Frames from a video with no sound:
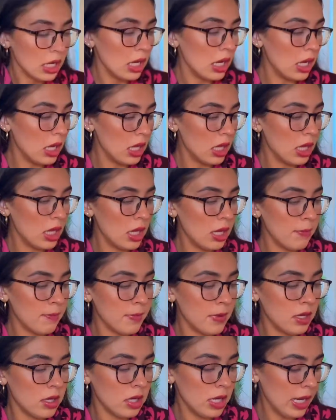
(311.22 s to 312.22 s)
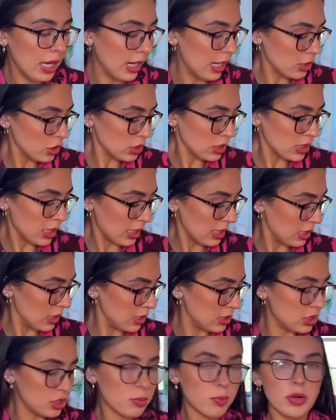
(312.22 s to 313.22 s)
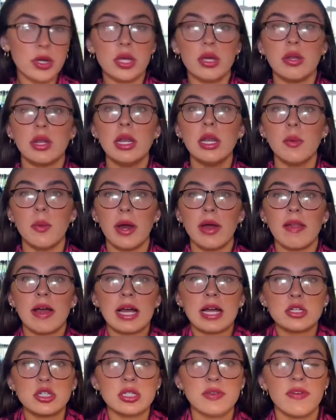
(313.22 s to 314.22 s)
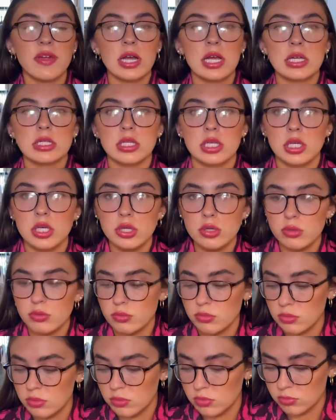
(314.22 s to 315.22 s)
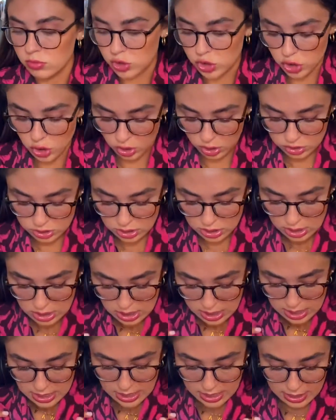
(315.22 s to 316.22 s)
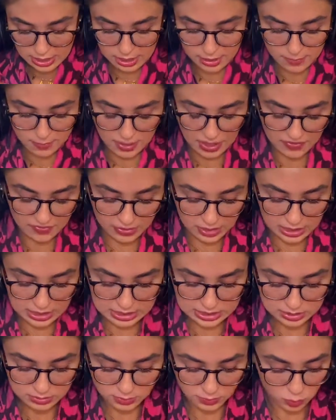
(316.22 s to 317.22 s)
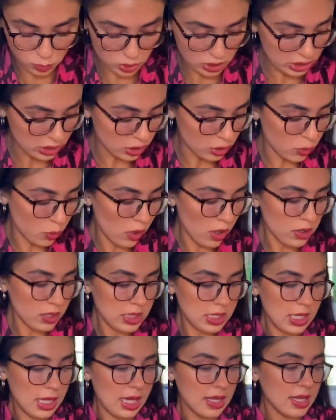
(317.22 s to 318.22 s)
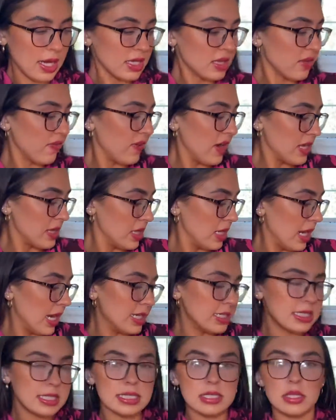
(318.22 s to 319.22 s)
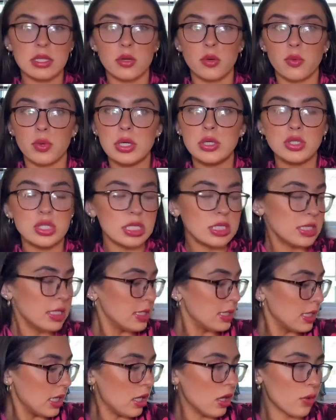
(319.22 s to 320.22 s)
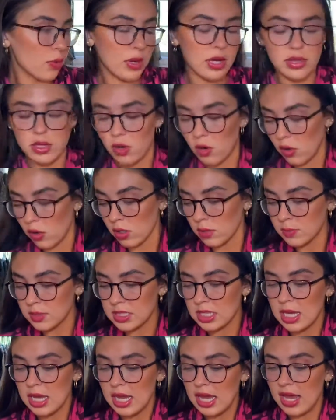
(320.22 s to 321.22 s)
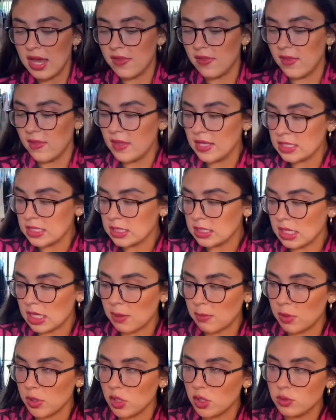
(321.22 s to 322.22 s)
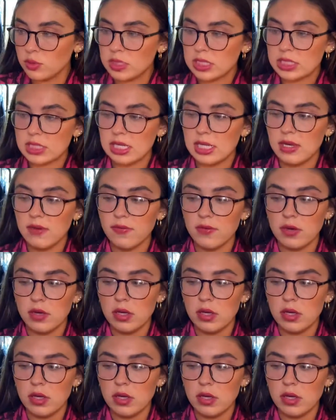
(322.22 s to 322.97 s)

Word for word: Um, and I just think that it's super cute anyway. Like I just feel like it's a cute shirt. Um, I feel like it's really good quality. I like the fact that it has this little ruching detail around the arms. And then this is like a balloon sleeve.